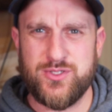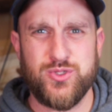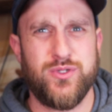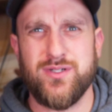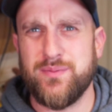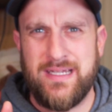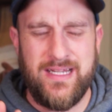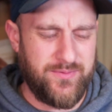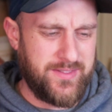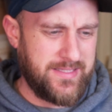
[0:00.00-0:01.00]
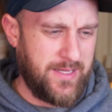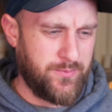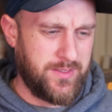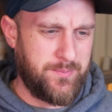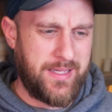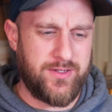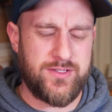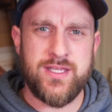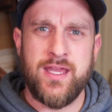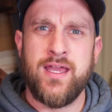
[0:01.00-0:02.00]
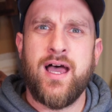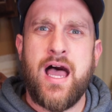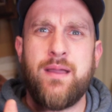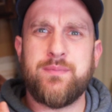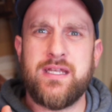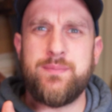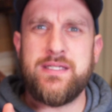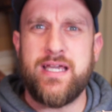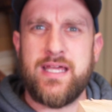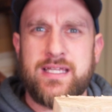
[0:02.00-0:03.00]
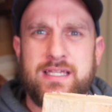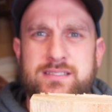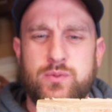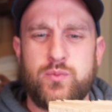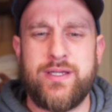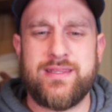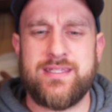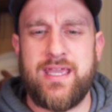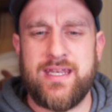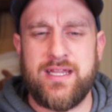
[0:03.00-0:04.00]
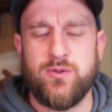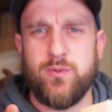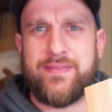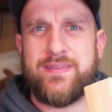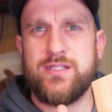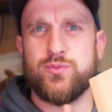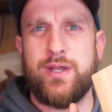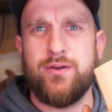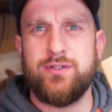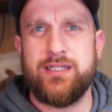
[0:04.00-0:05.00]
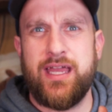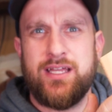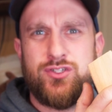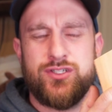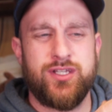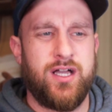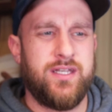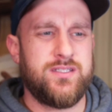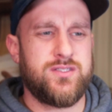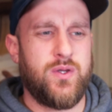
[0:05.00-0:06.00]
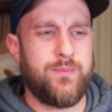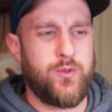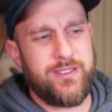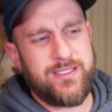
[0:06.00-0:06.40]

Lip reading: shorter, but I don't think that really matters. I'm gonna be cutting it to width and I don't want these rounded edges on it, so I'm going